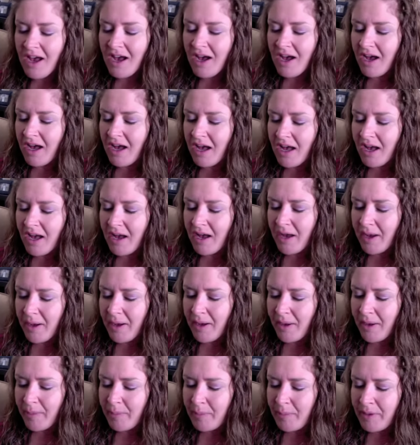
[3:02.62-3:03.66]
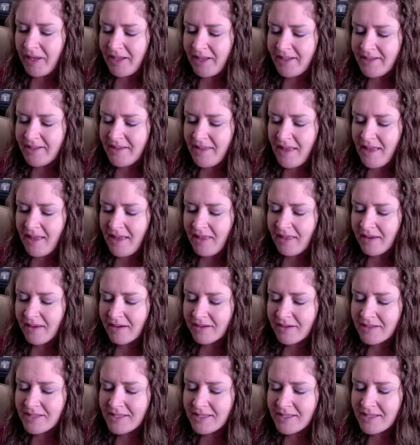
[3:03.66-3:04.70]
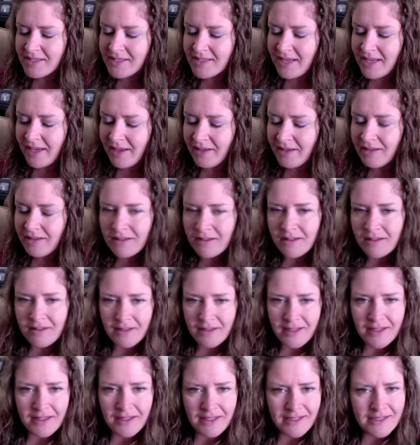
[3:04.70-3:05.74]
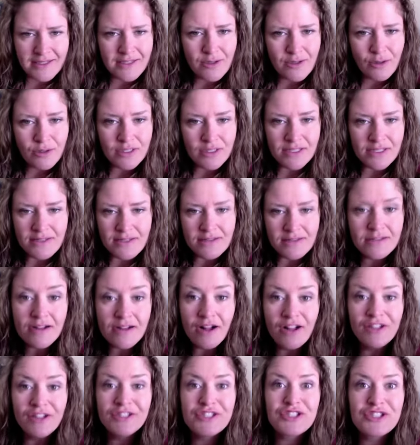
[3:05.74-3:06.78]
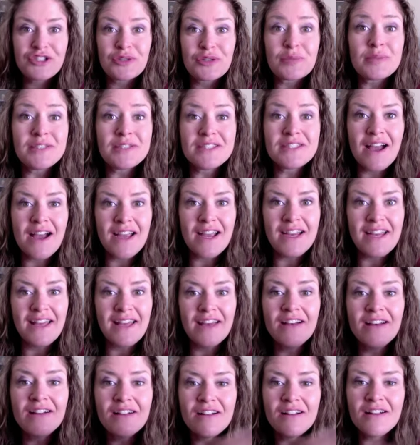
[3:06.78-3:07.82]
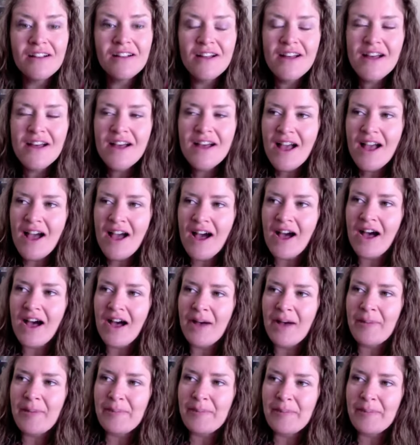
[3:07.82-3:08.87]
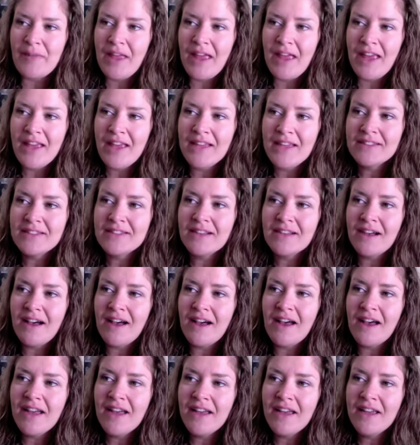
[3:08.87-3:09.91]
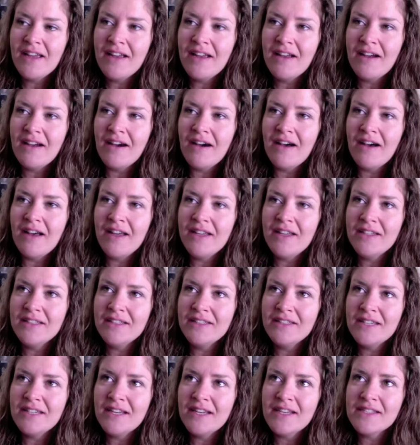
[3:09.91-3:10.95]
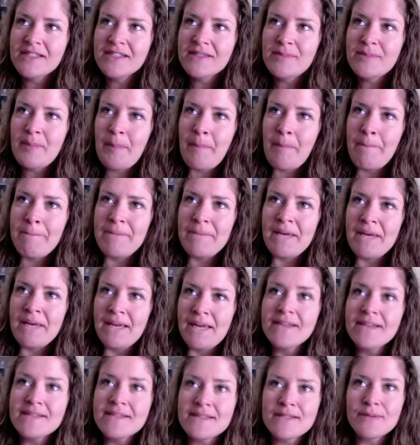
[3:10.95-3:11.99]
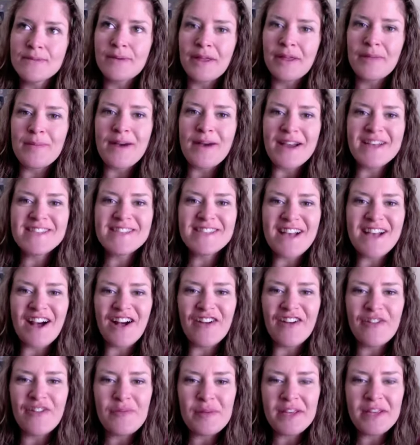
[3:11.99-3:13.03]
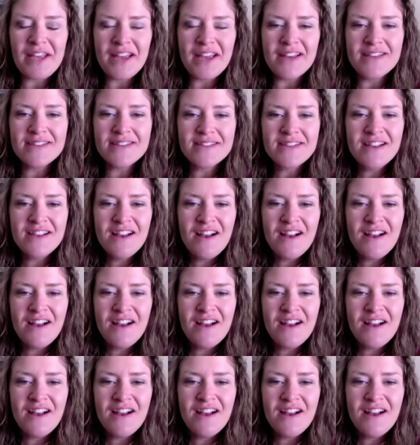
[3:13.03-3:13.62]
But then there's this hill. Lynn told us it's called Serpentine Hill. And I got just pissed with myself, because